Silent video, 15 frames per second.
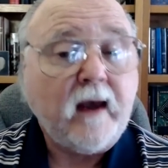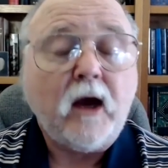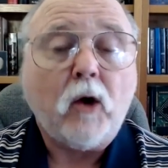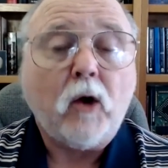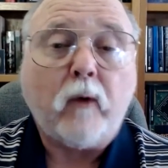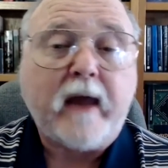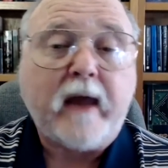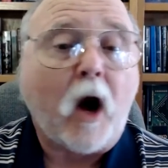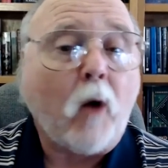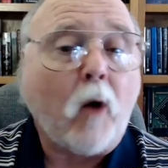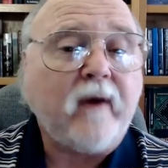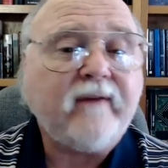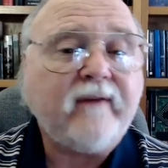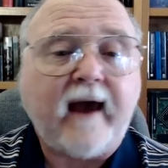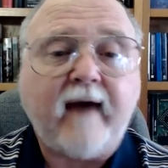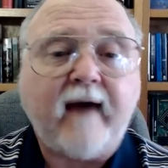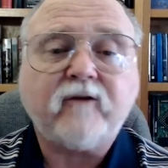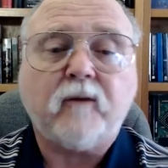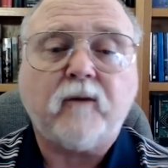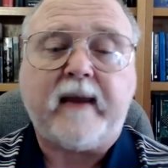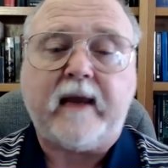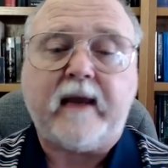We always have
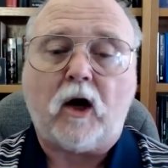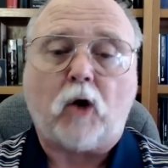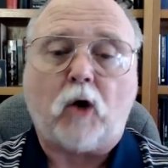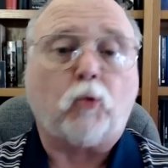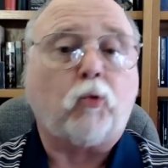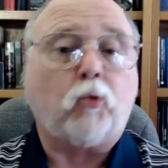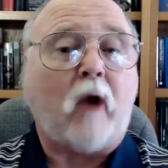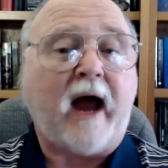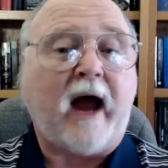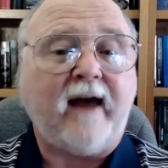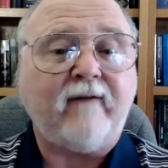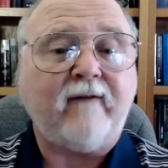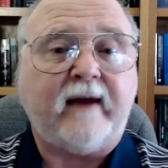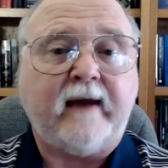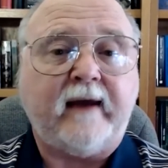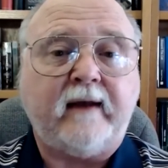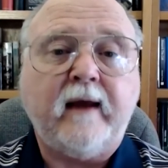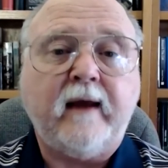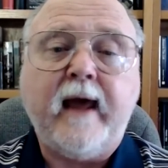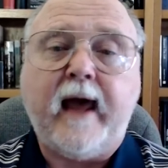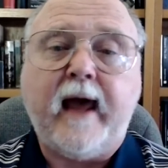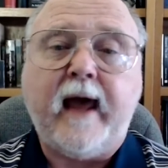to be arriving
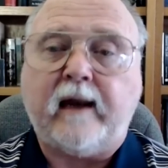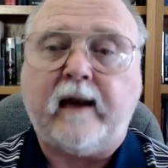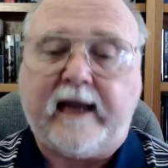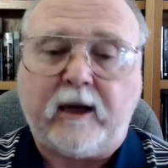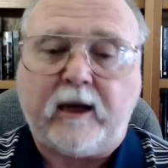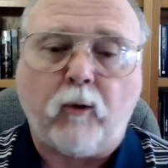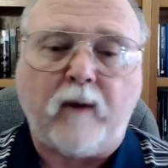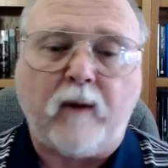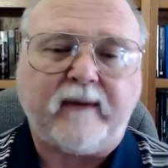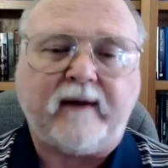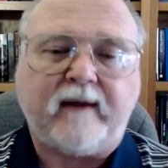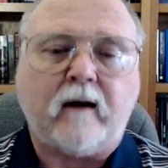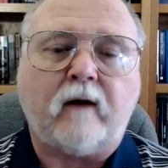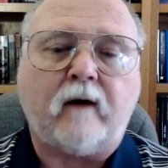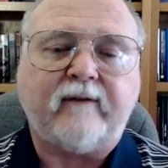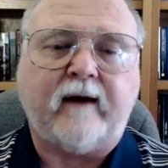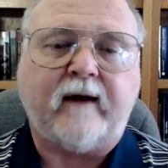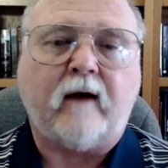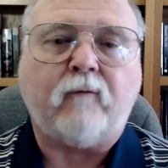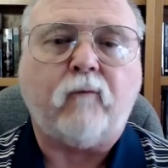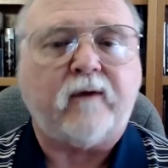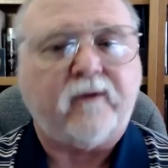and equipping
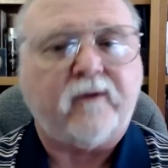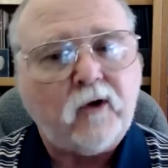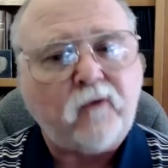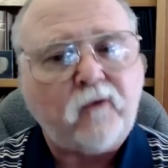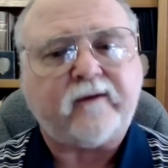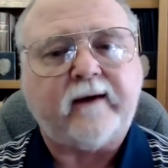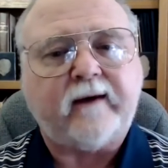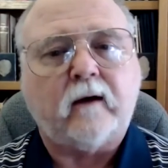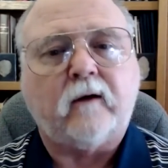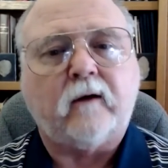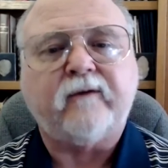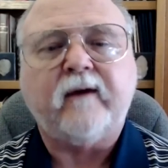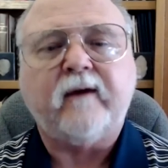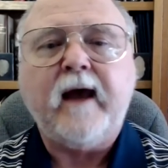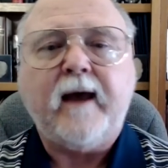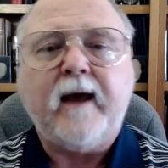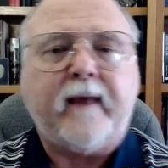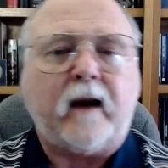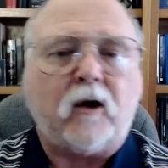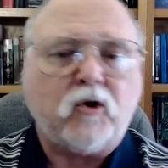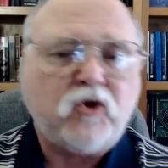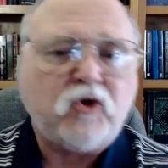ourselves with new skills
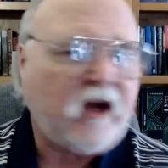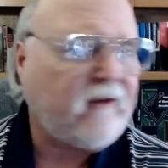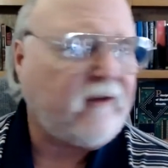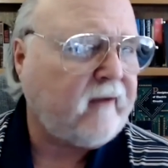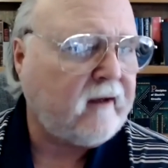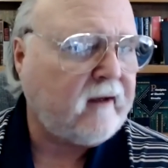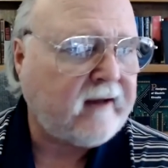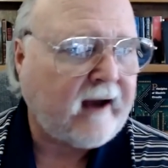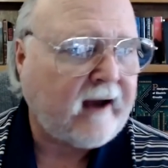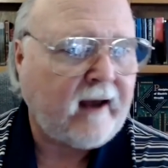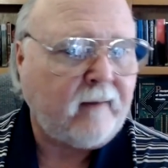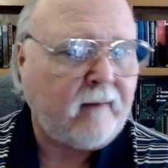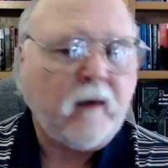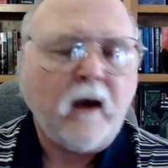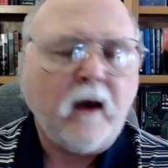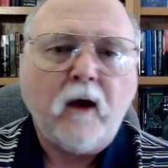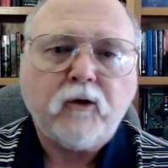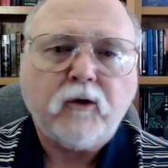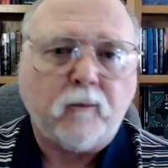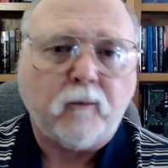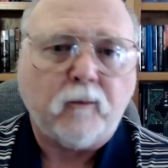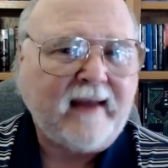that are just in time
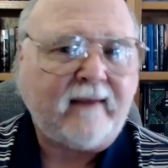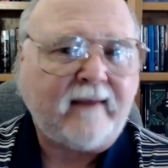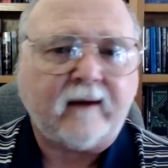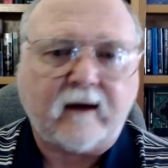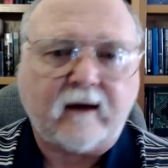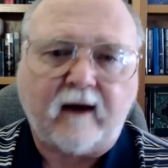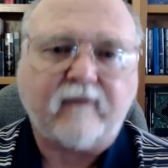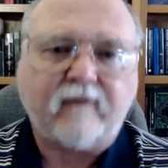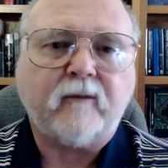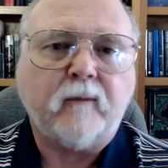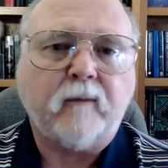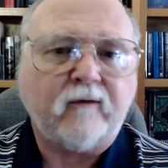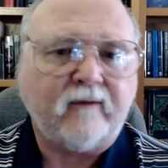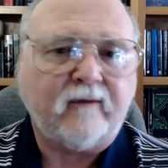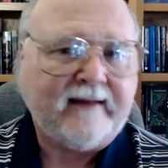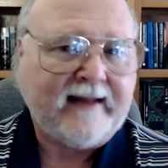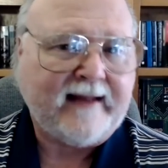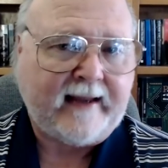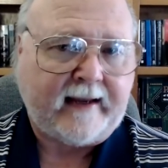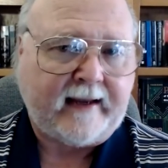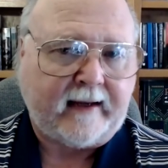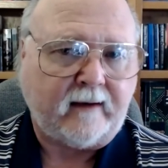to meet the customer's
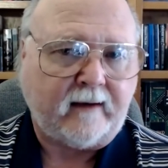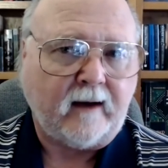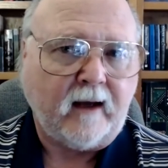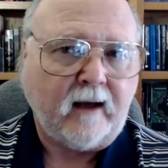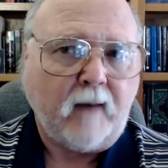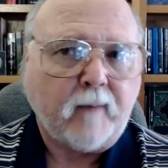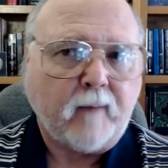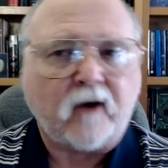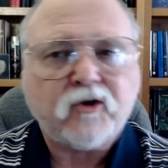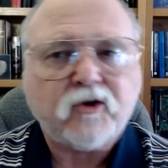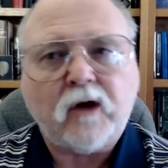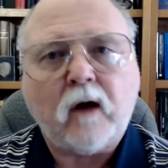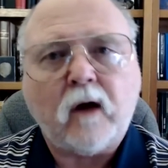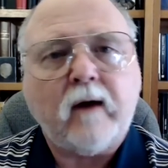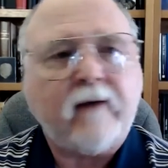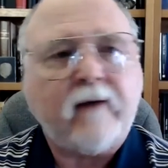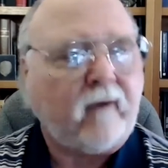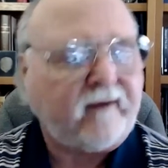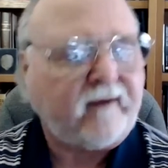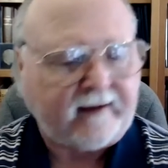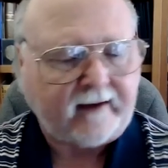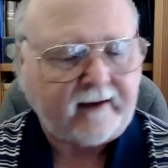need. Because, if we
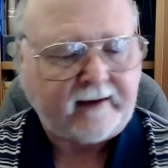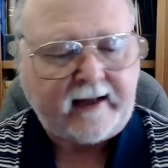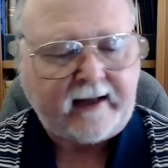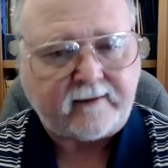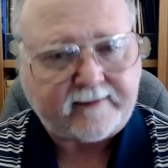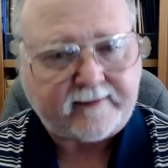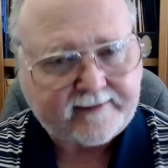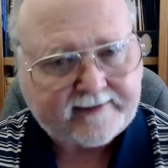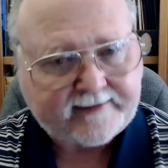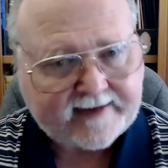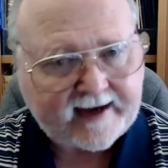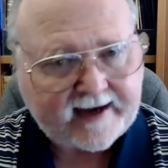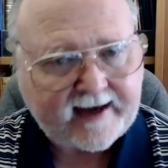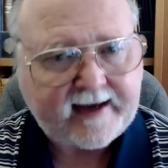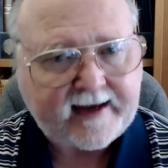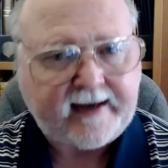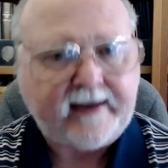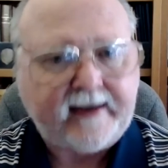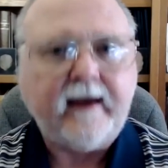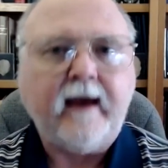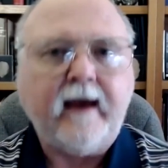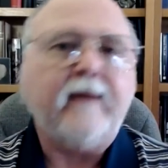see a need today
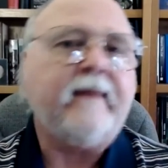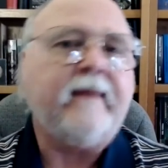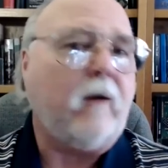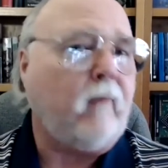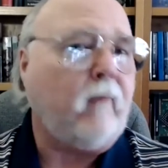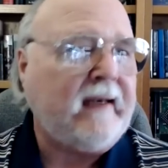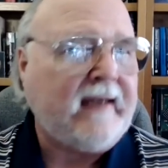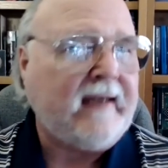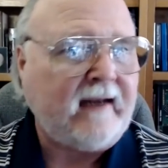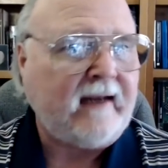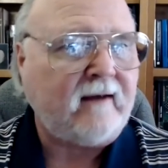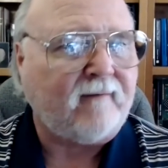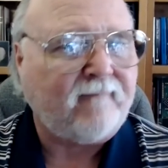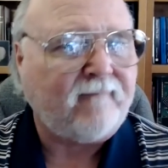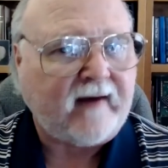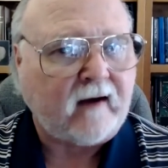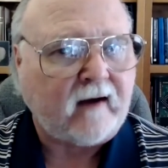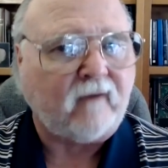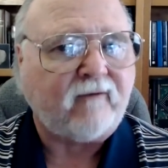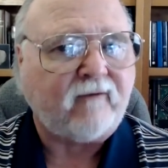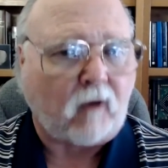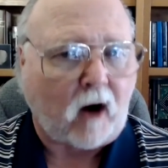that we need to
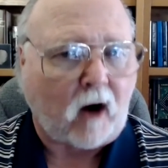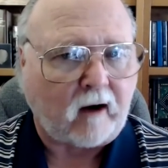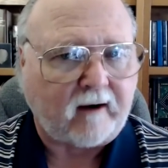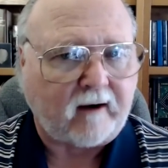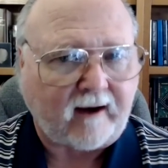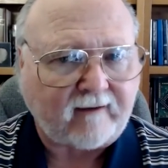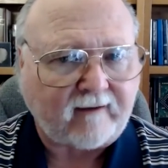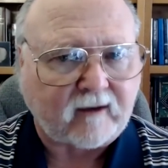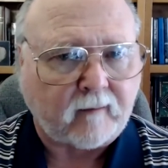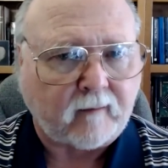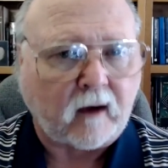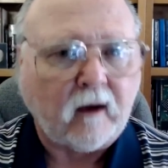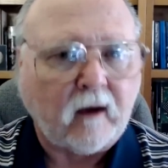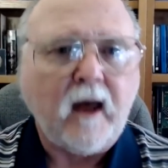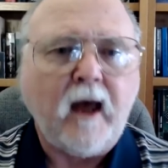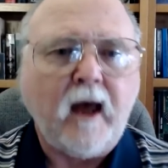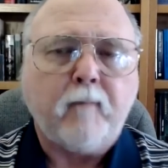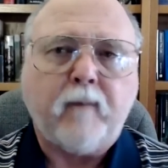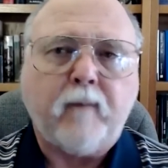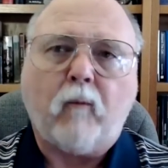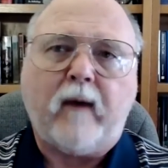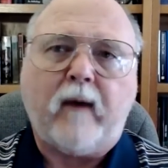fill for our customer,
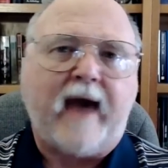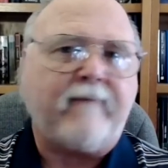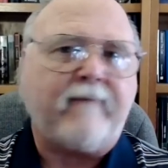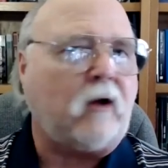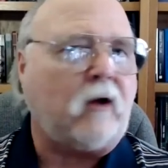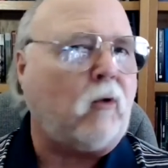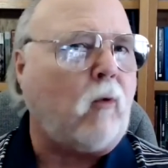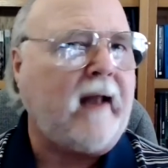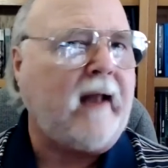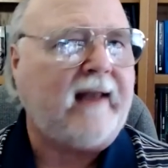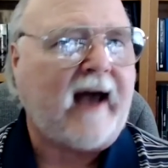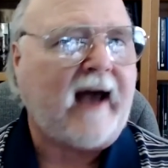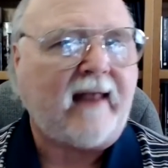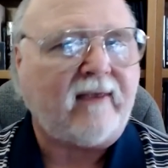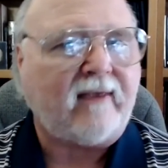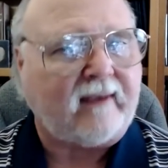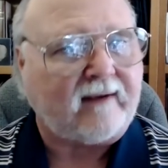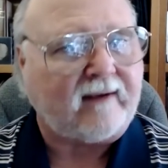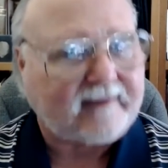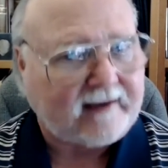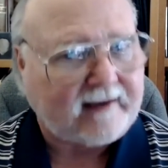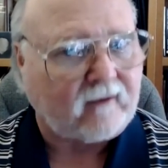but we haven't quite got the
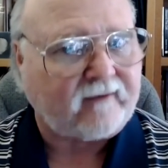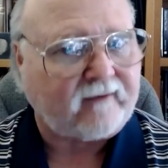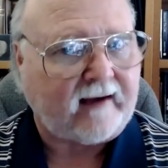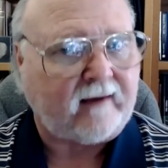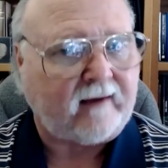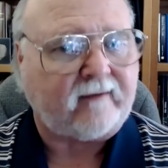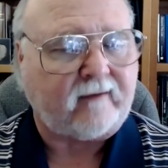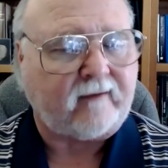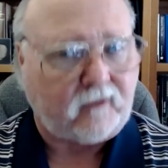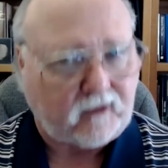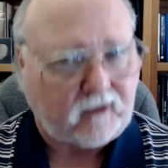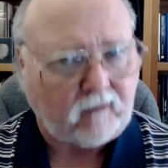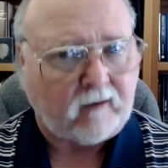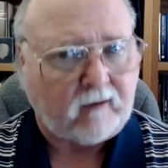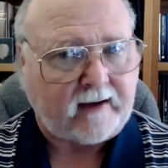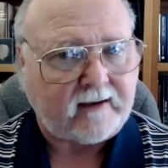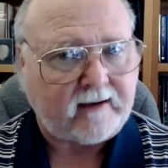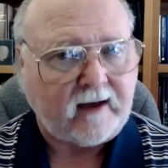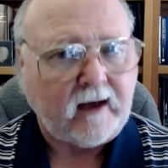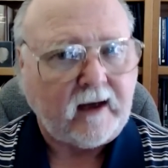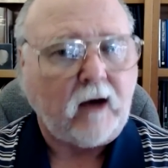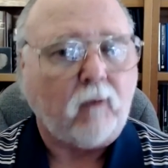skill sets to do it,
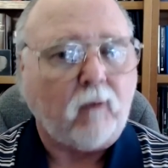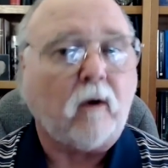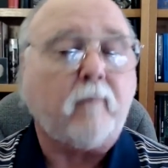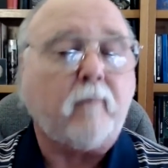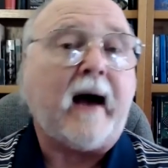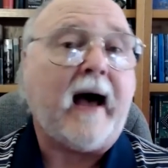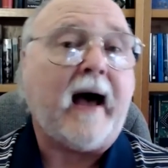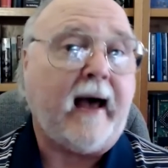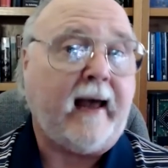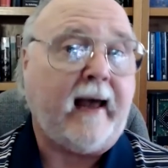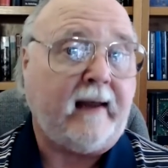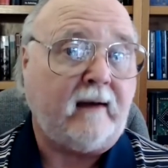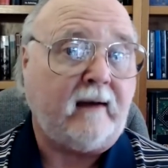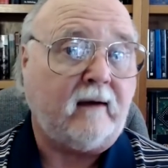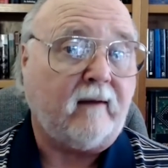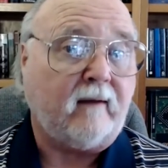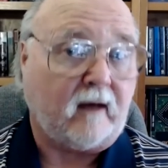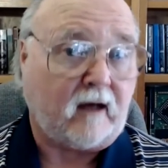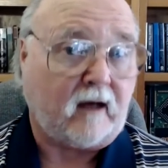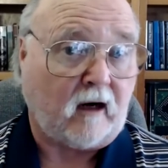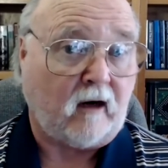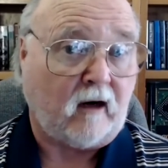we're behind the
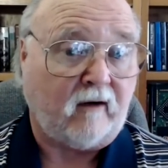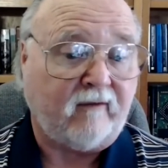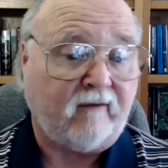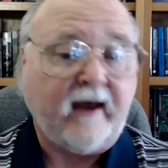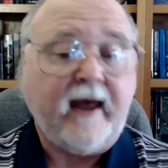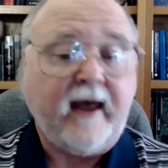curve.